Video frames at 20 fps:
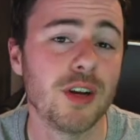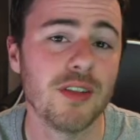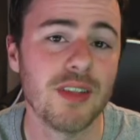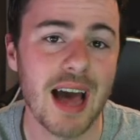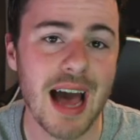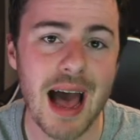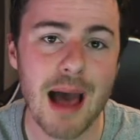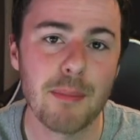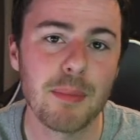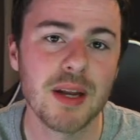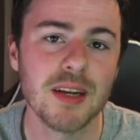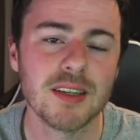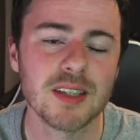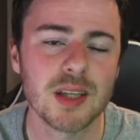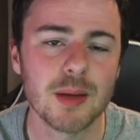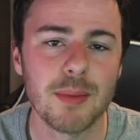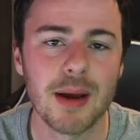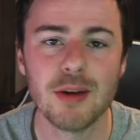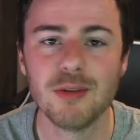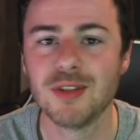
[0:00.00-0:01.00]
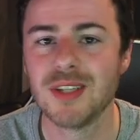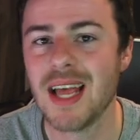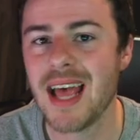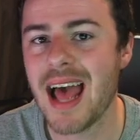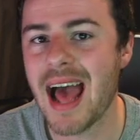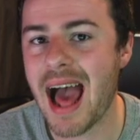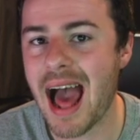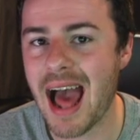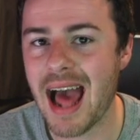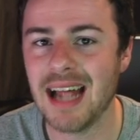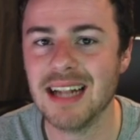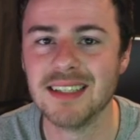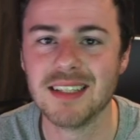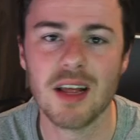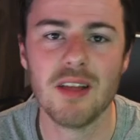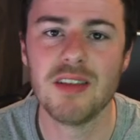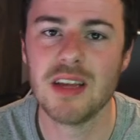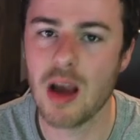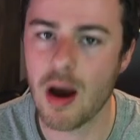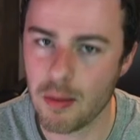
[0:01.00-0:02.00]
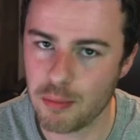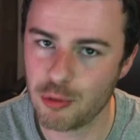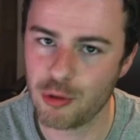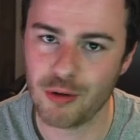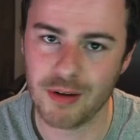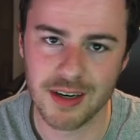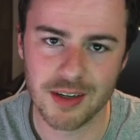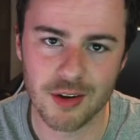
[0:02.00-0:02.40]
at the happiness amounts and the upgrade